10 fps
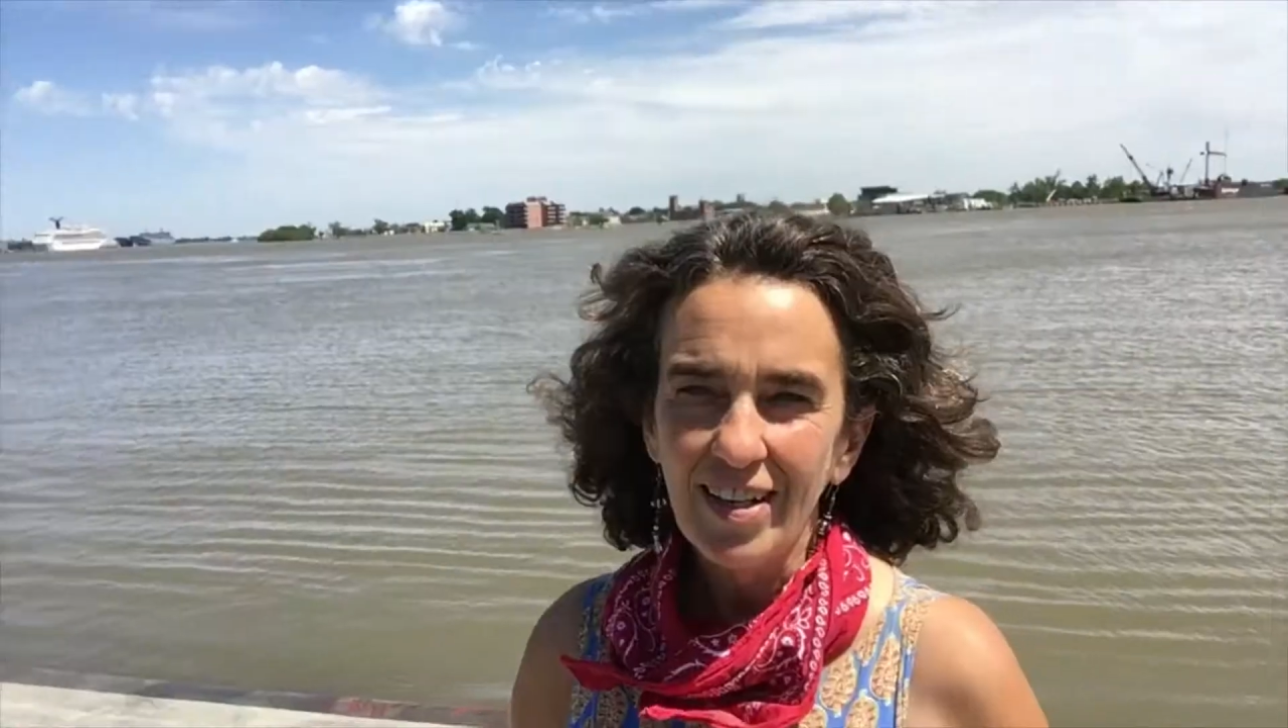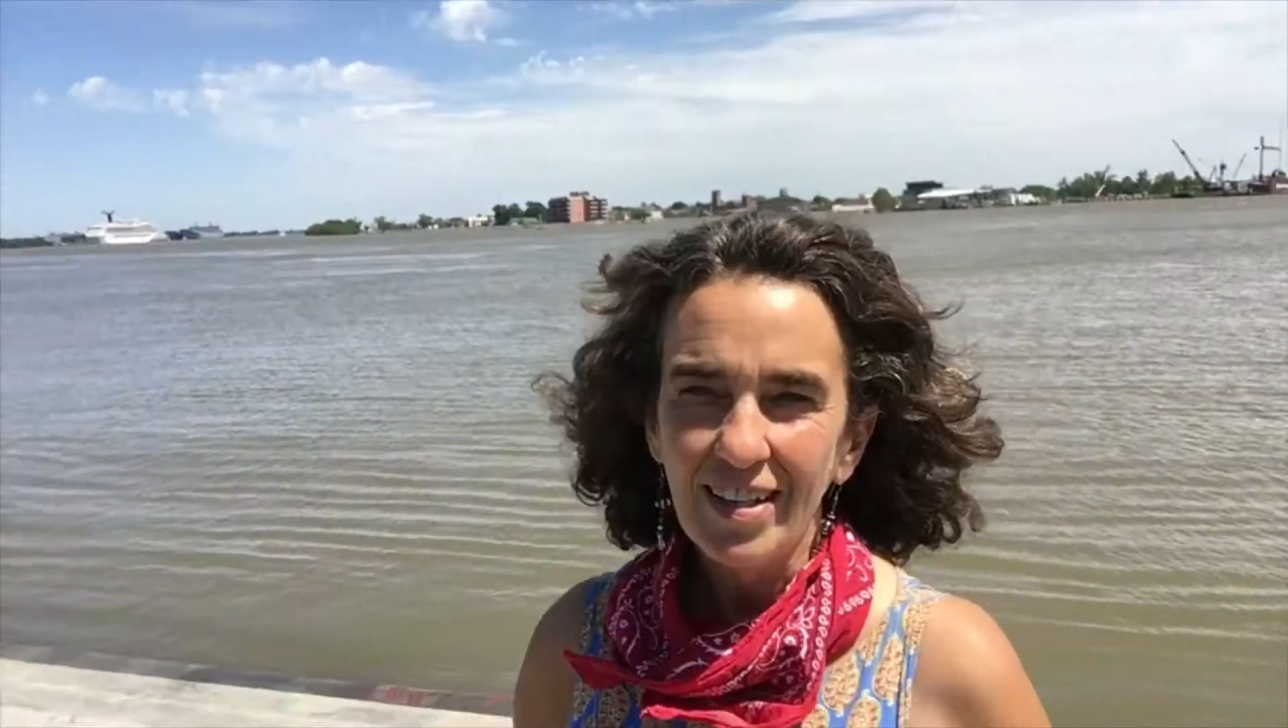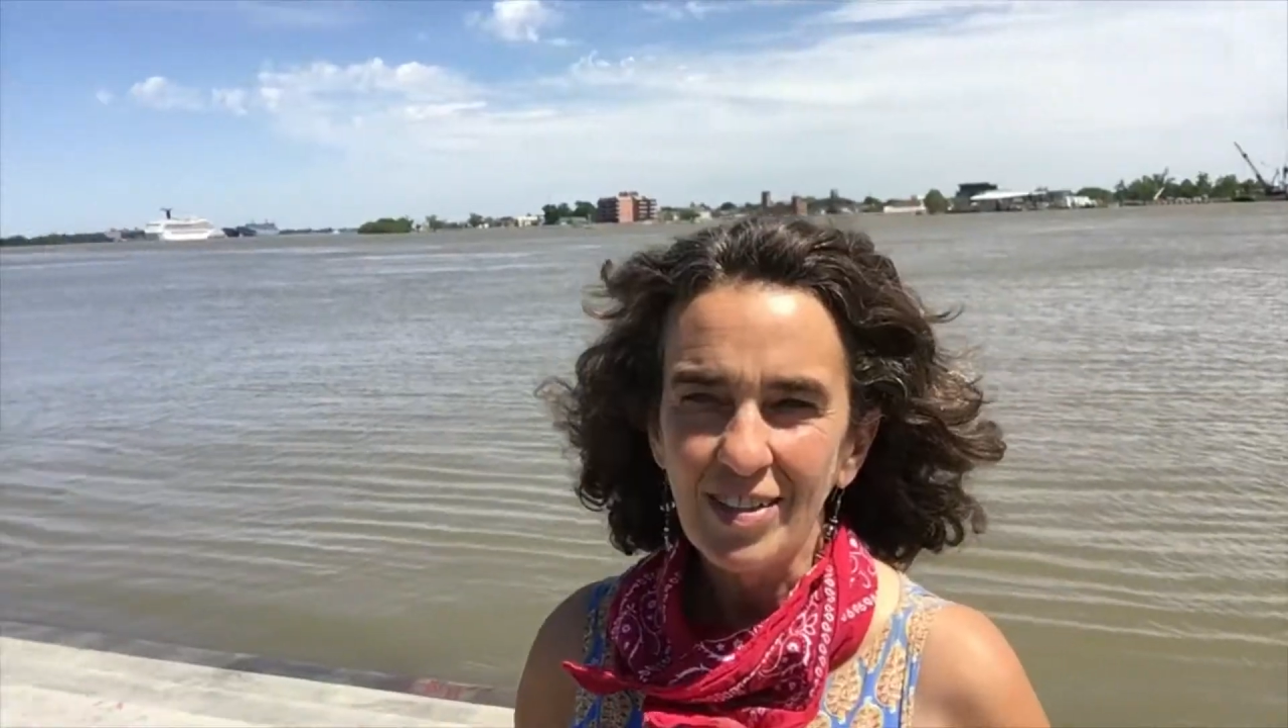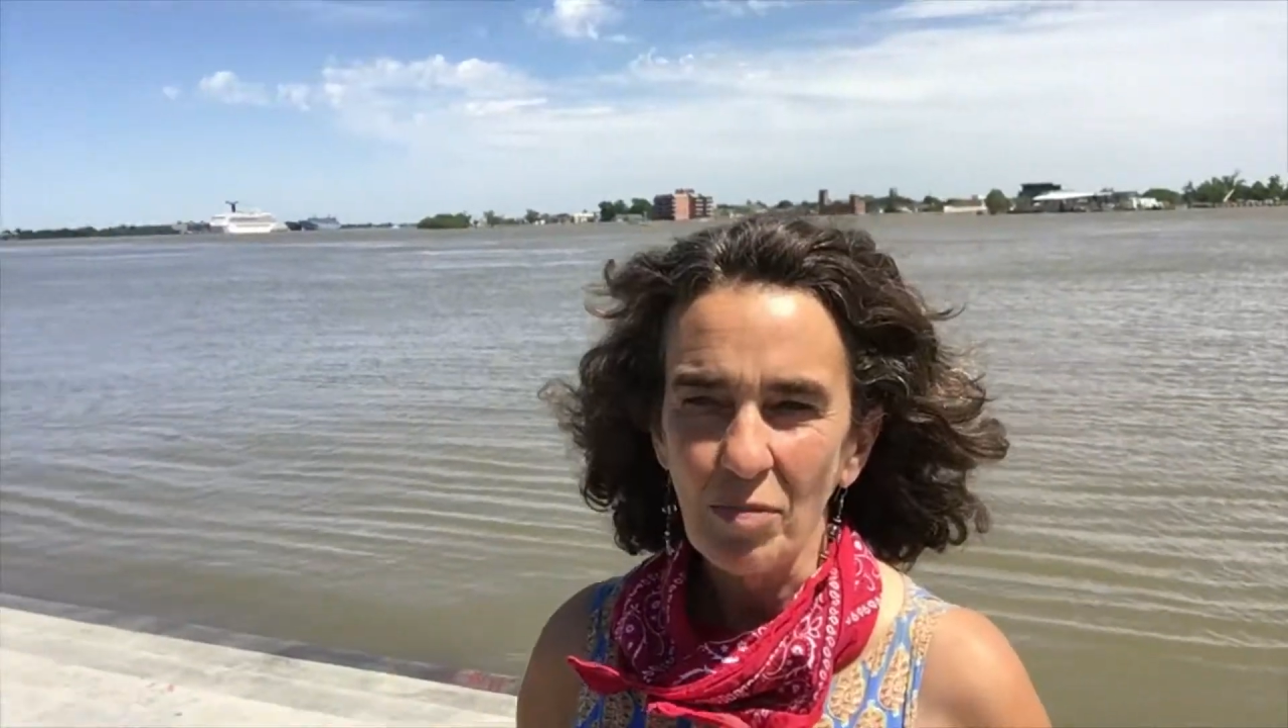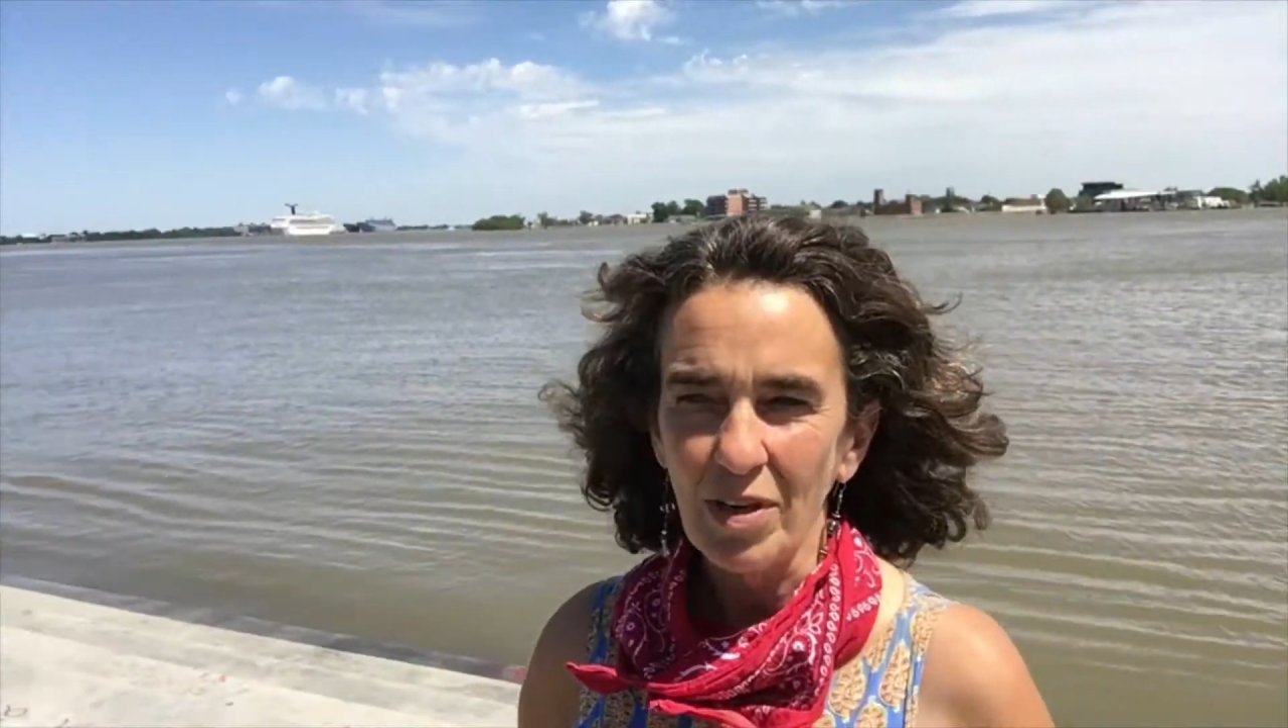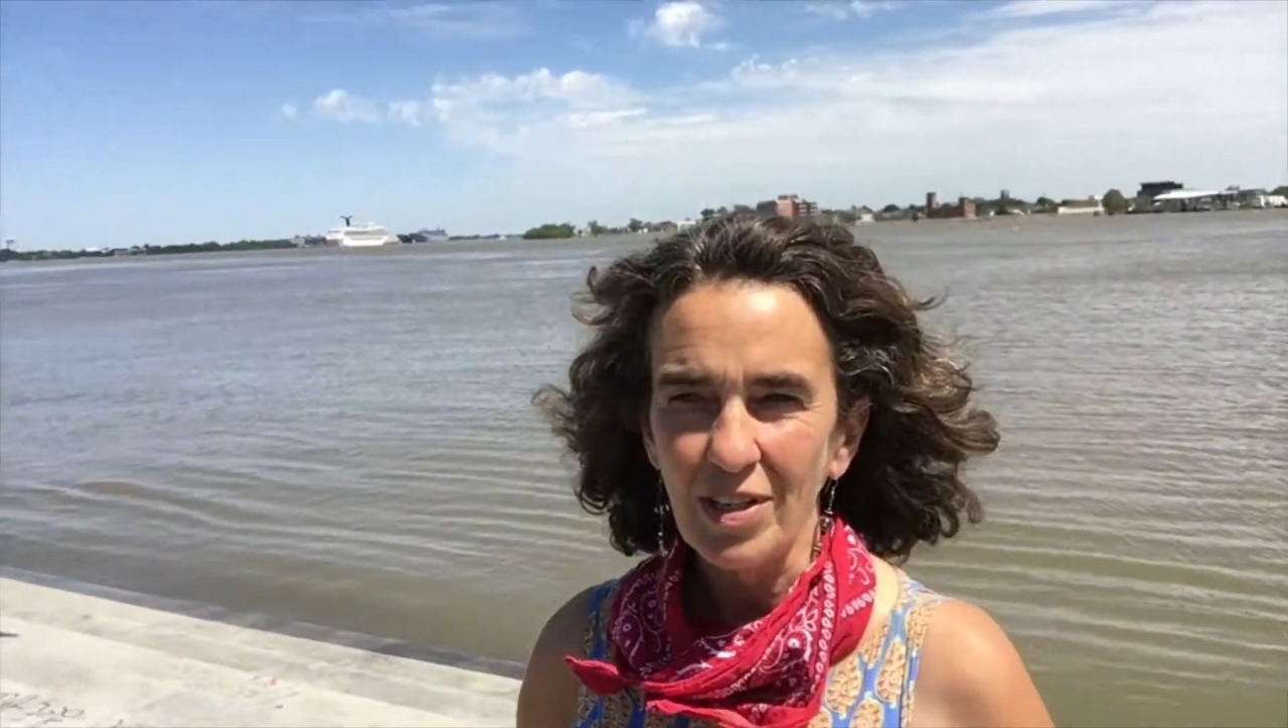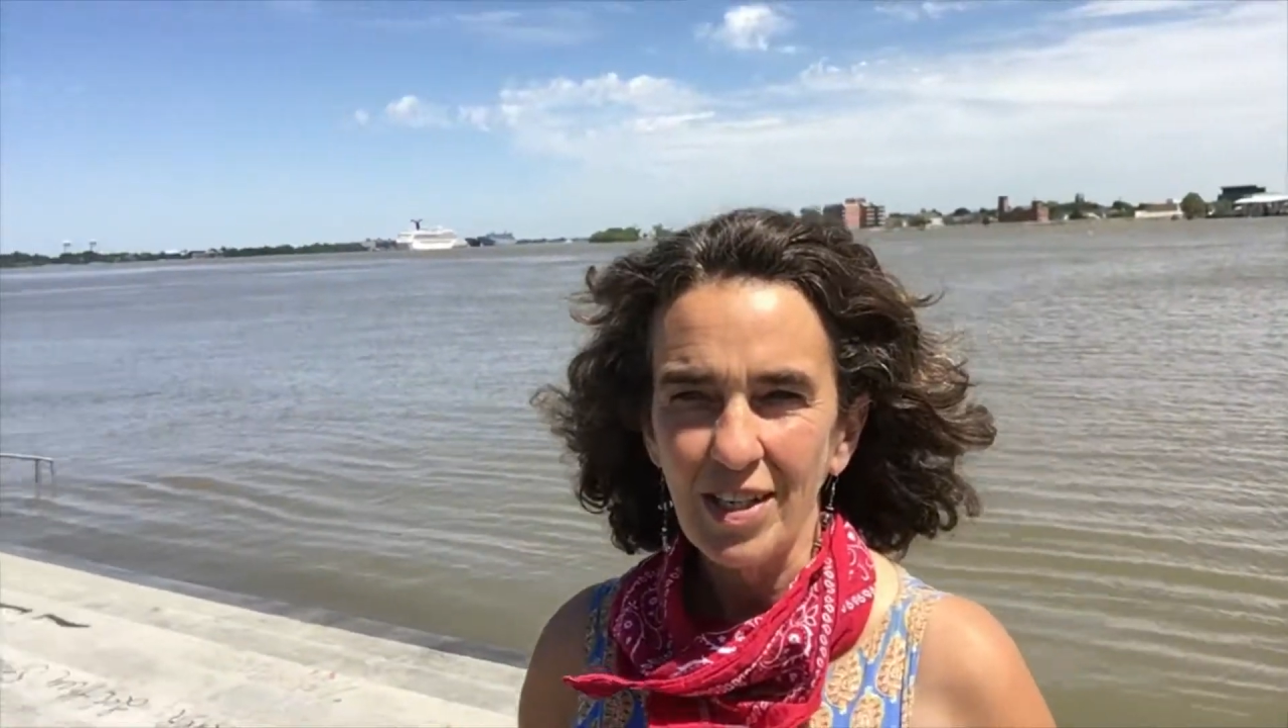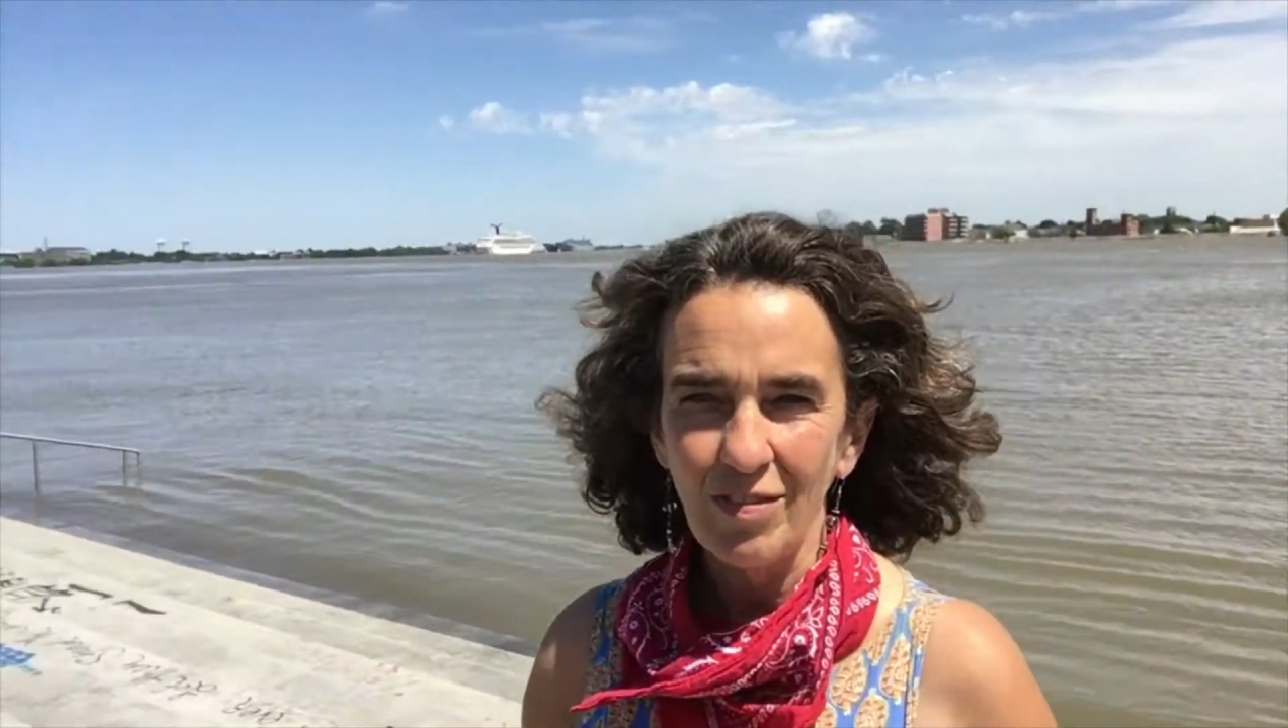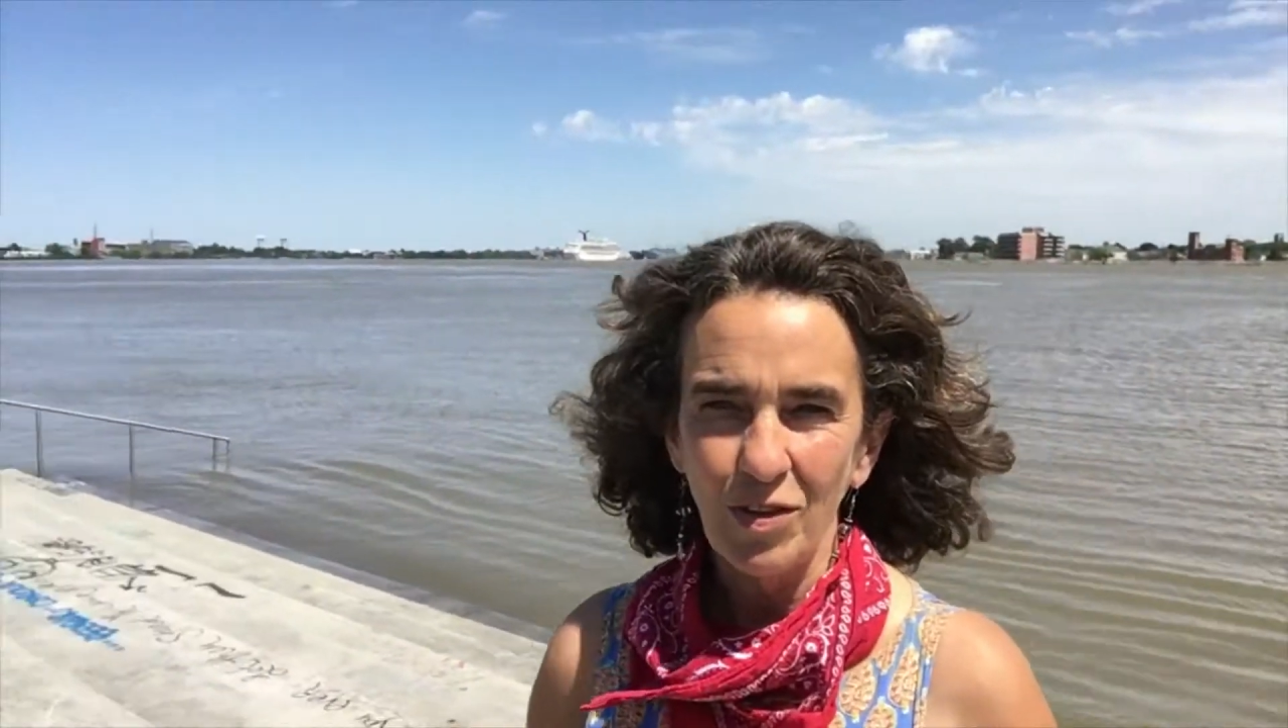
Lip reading: So I'm going to give